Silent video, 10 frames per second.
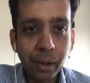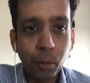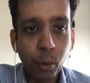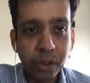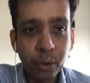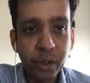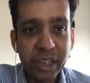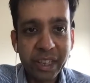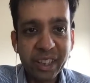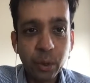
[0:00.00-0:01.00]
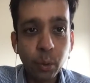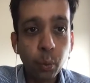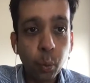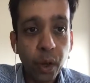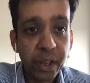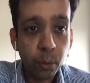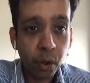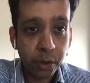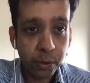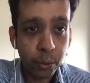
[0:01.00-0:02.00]
what you need, where you
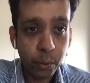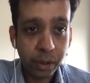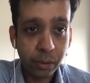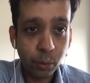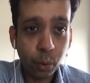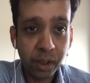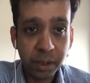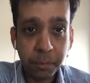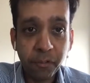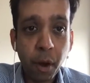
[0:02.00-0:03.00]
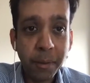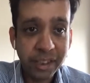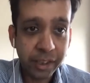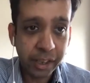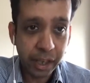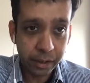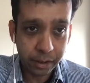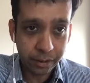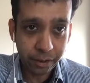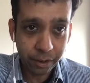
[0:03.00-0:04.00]
want to do it, what are the performance
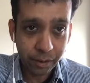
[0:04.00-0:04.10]
indicators.